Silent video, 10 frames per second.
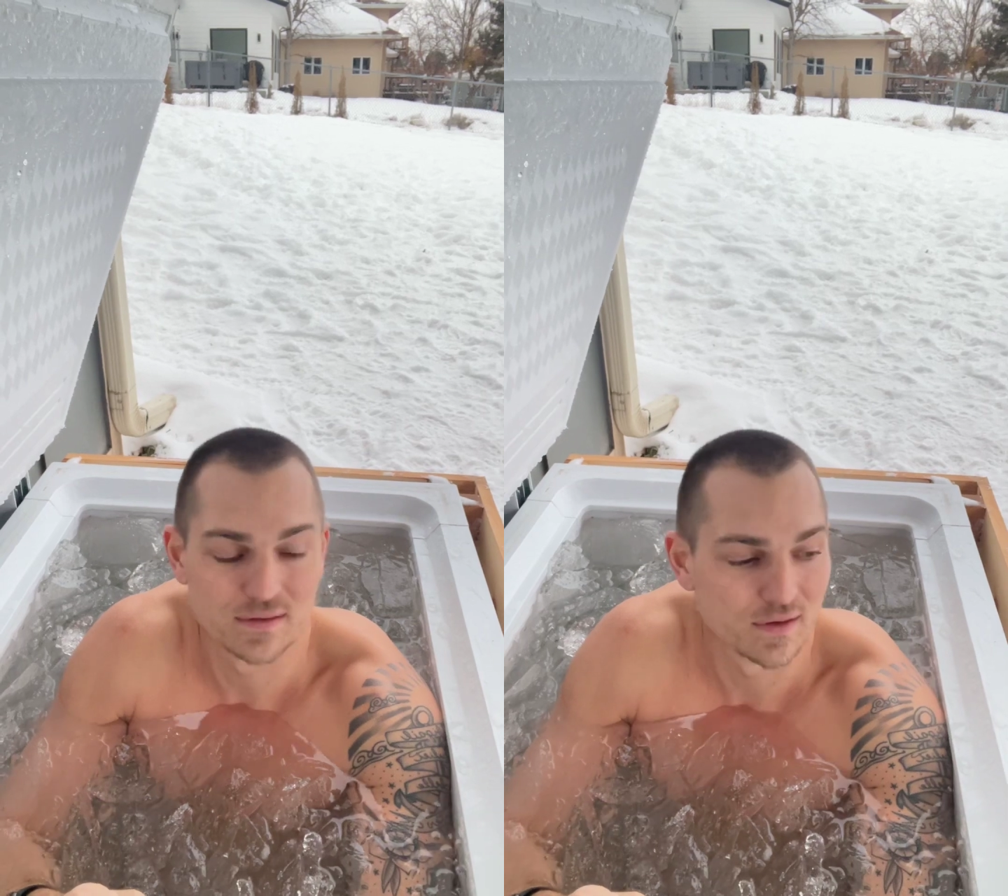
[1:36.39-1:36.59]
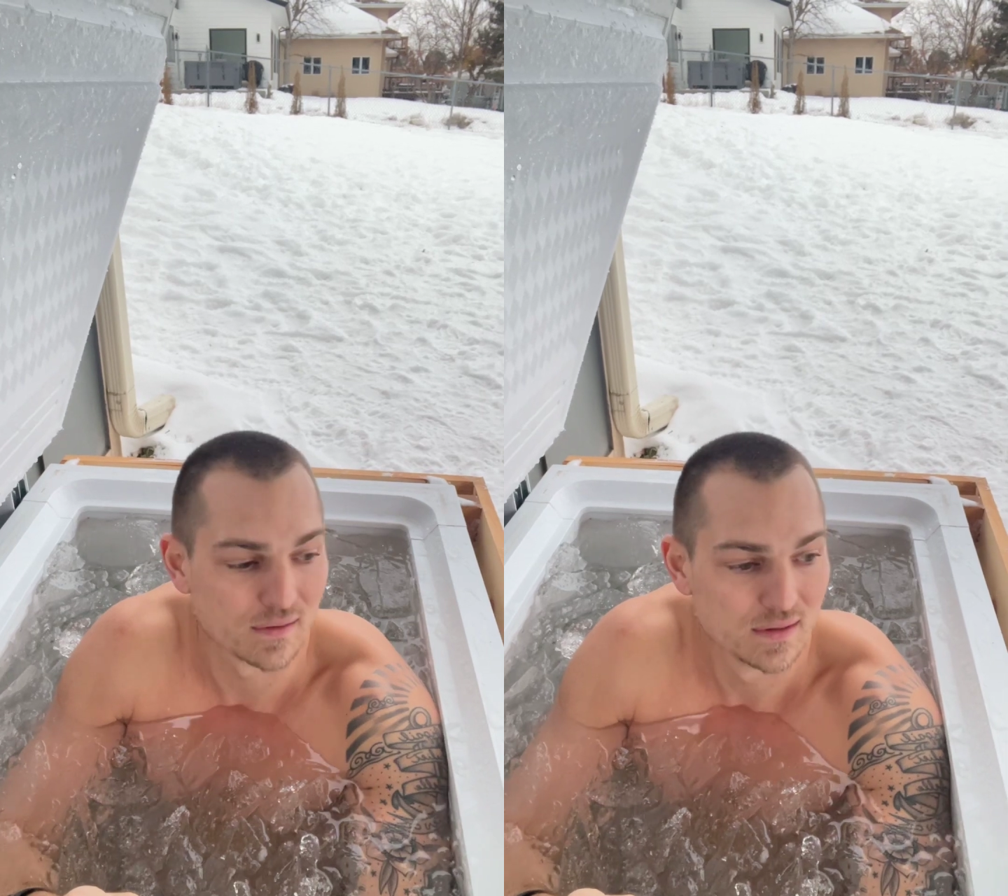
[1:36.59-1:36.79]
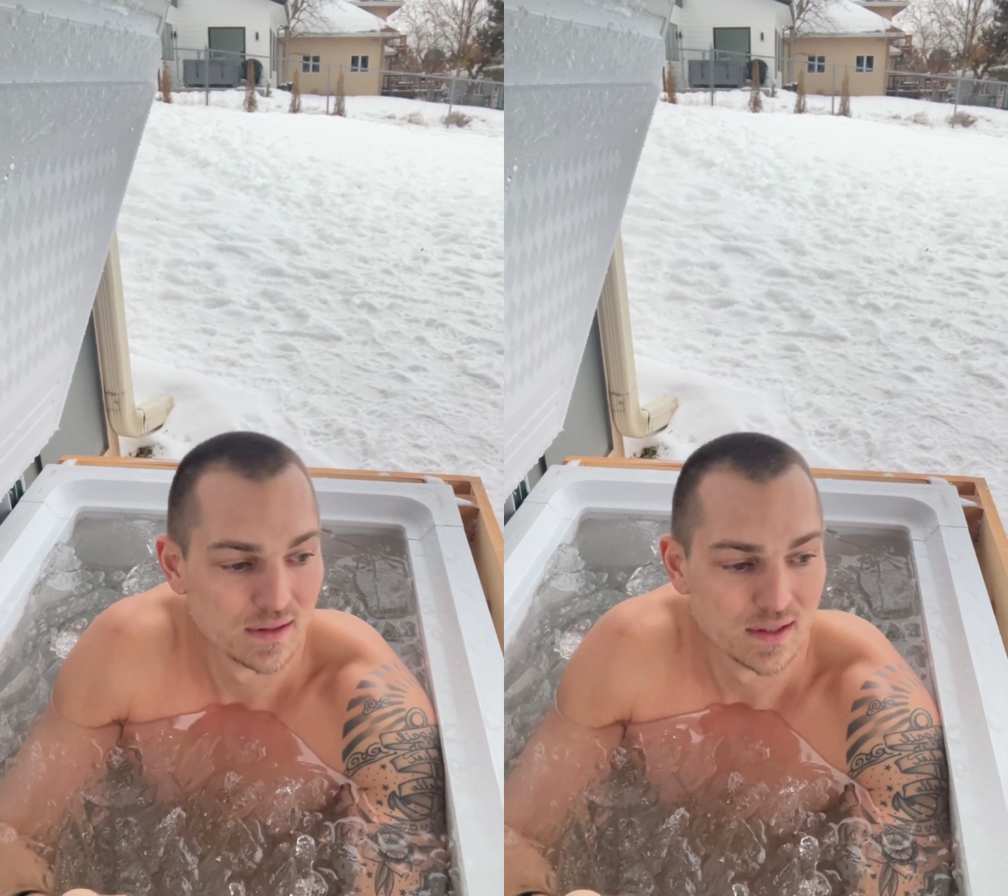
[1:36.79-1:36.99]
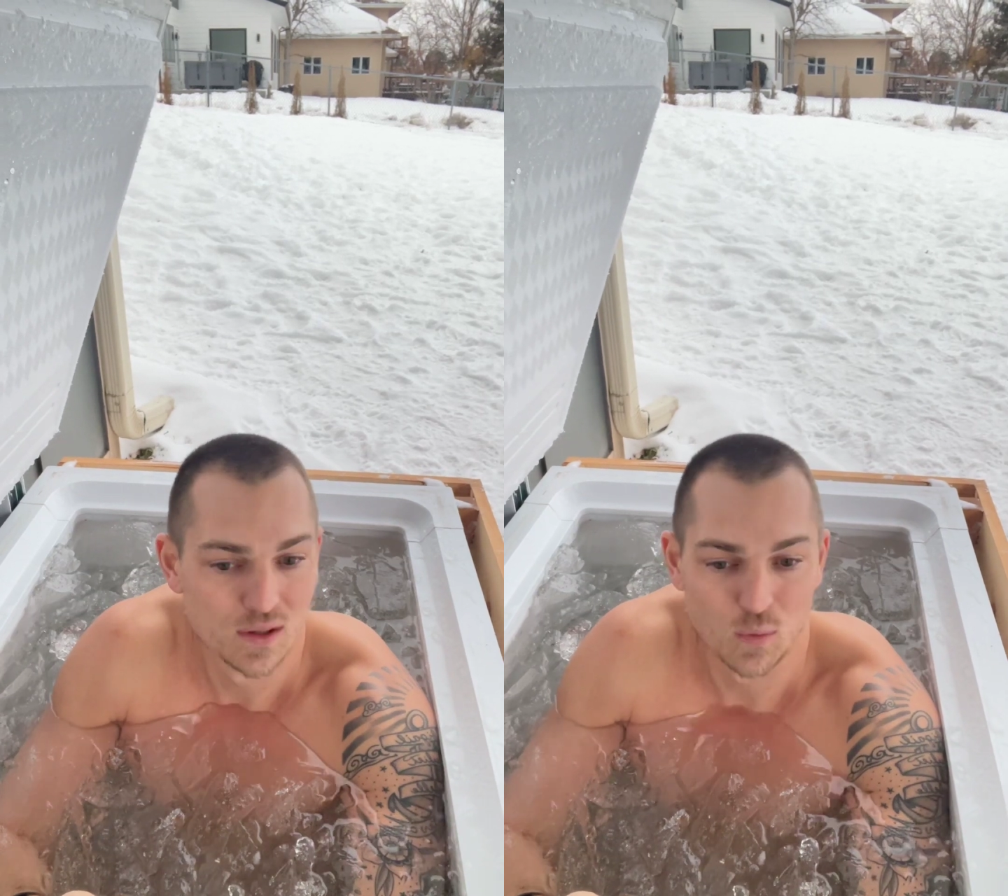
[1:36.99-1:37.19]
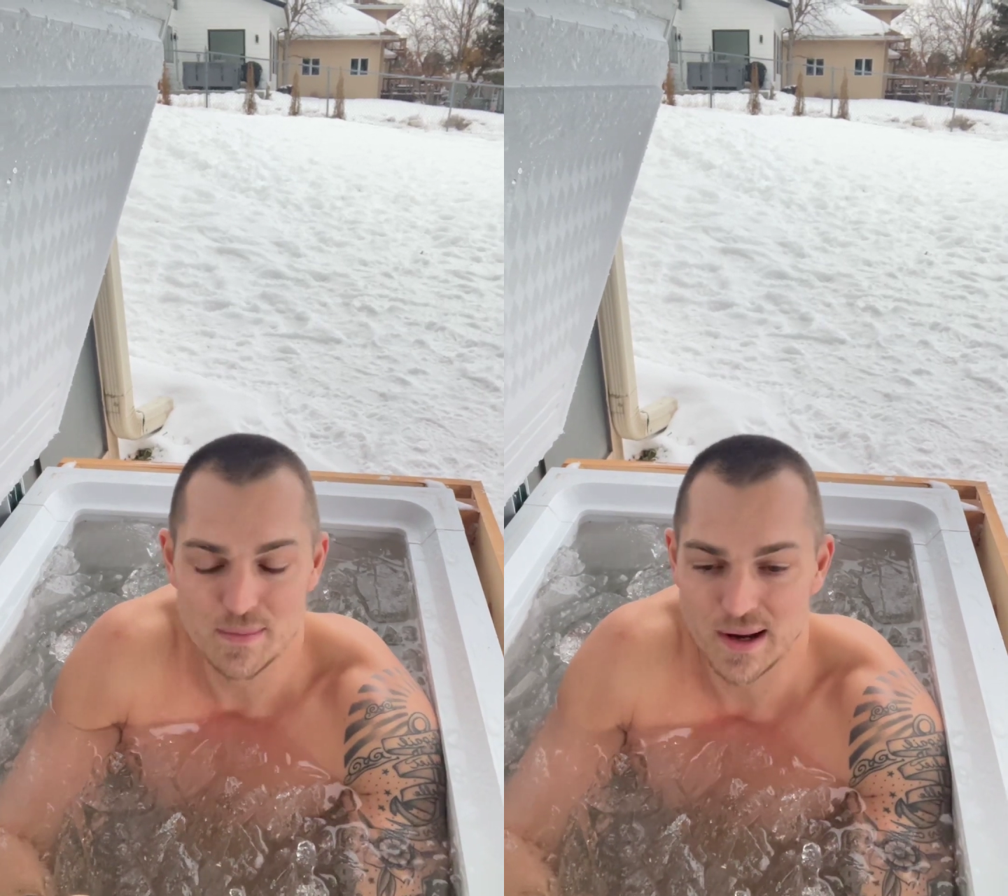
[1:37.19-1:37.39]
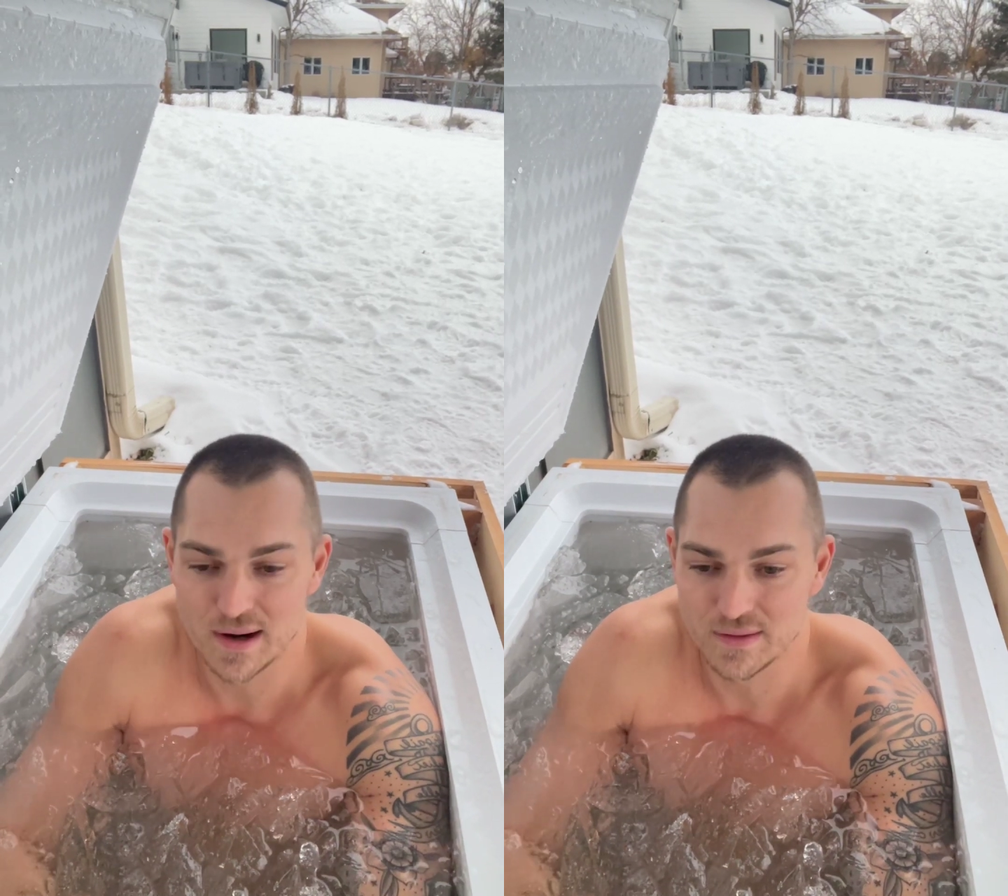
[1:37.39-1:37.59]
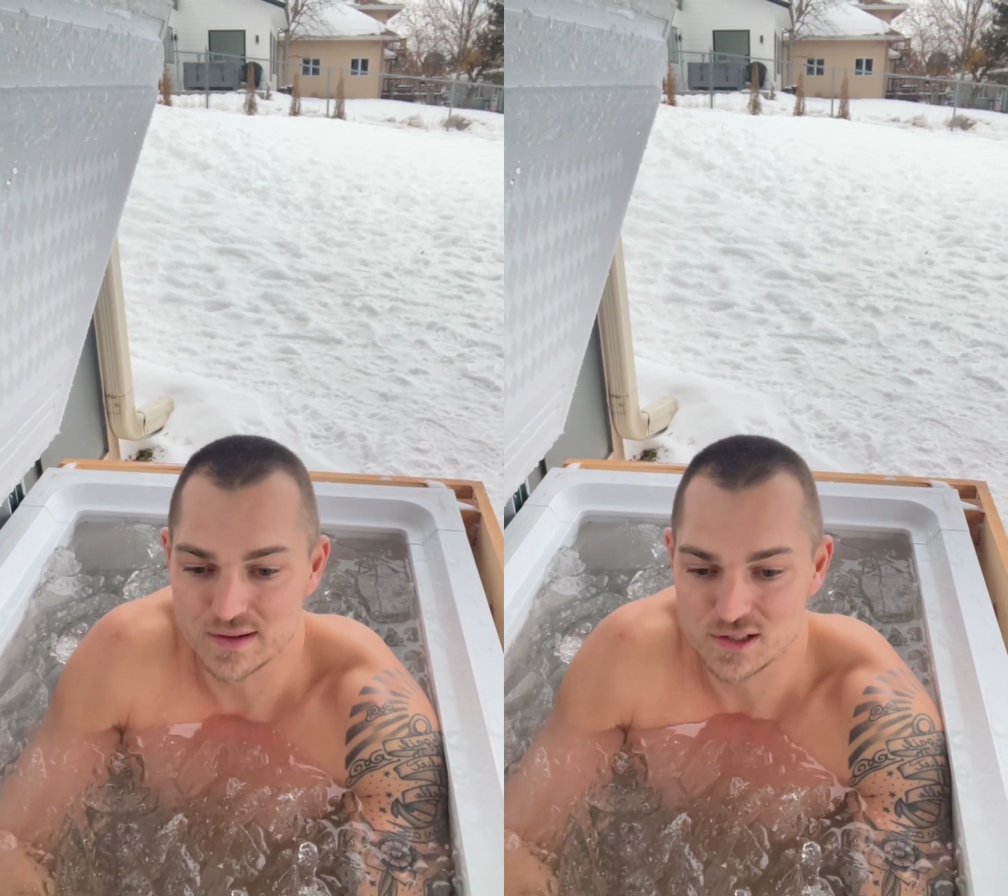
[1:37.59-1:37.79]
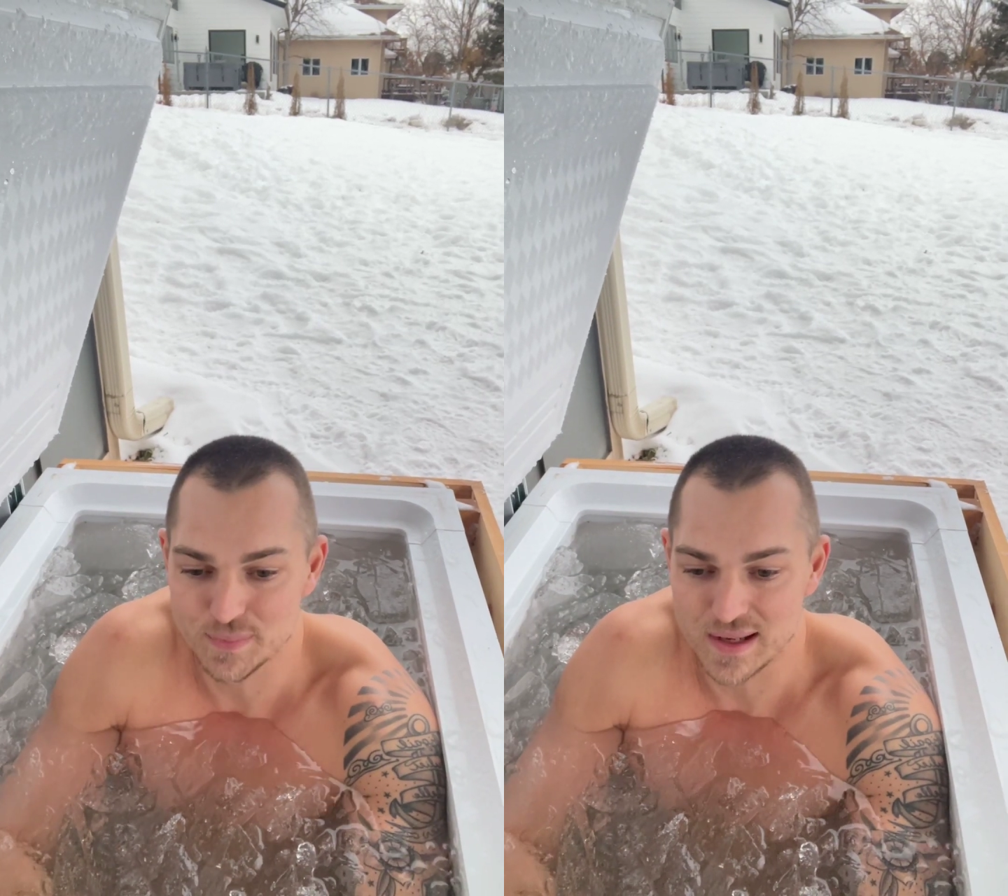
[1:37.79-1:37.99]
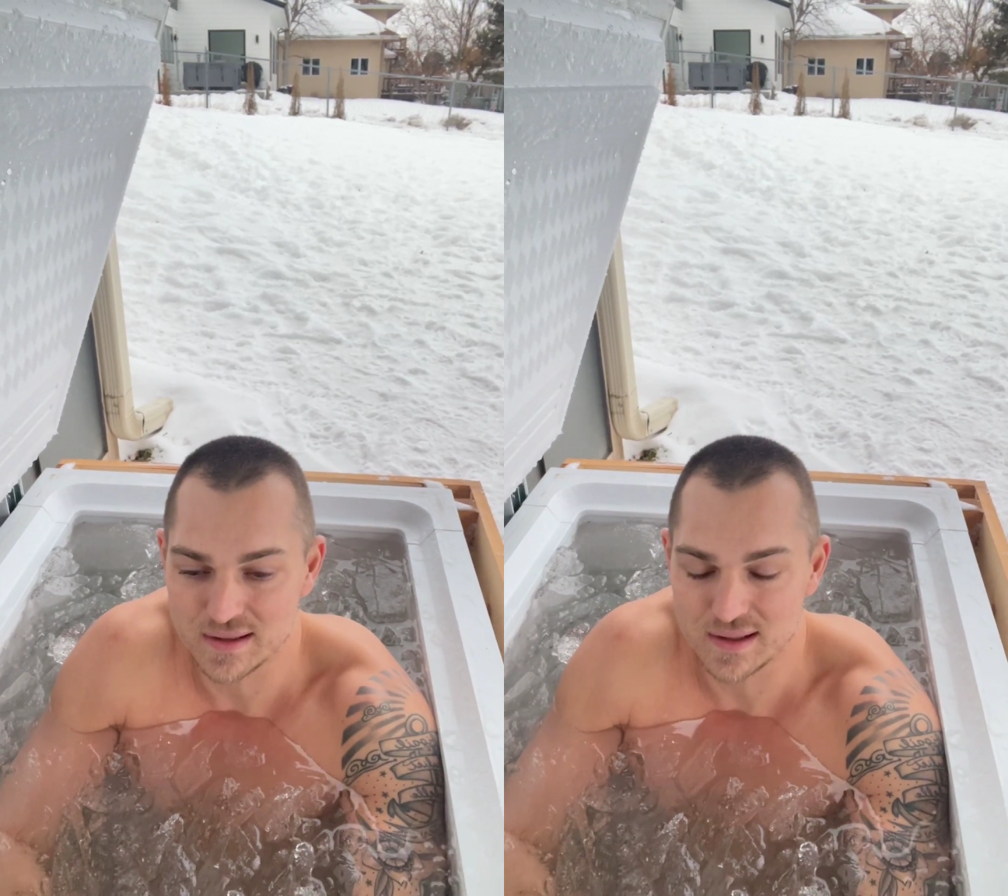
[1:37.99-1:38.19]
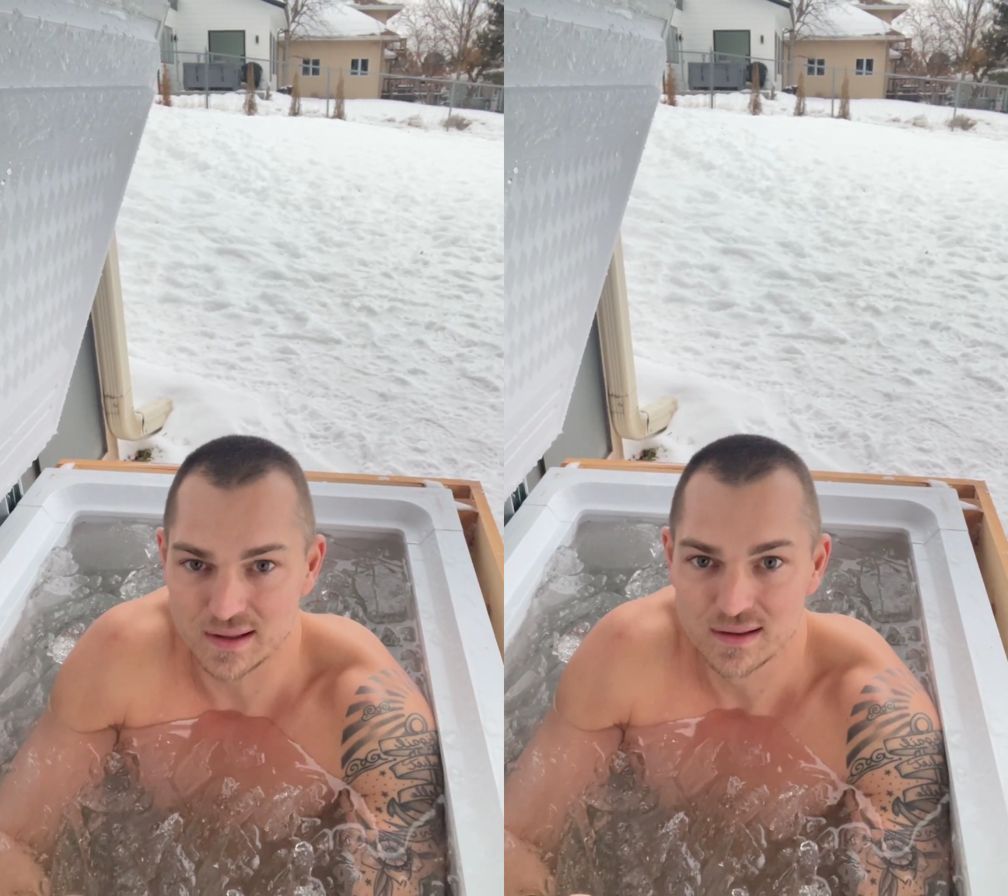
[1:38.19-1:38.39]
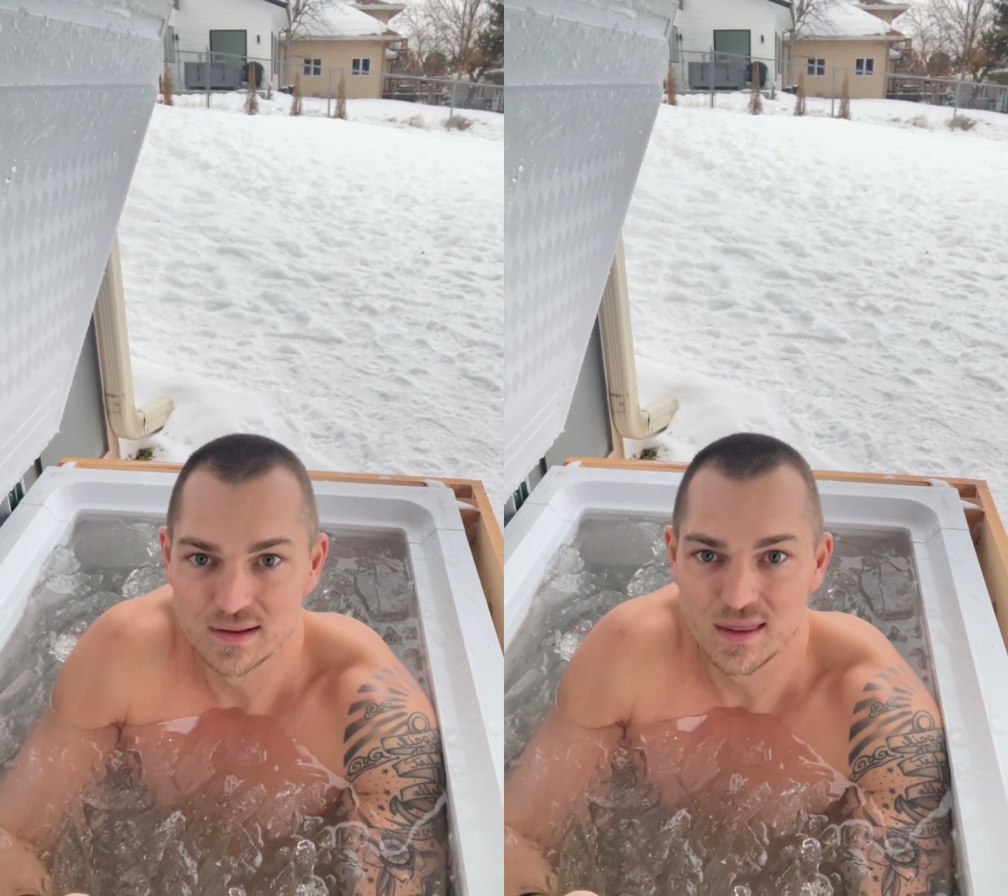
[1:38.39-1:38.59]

So way better than spending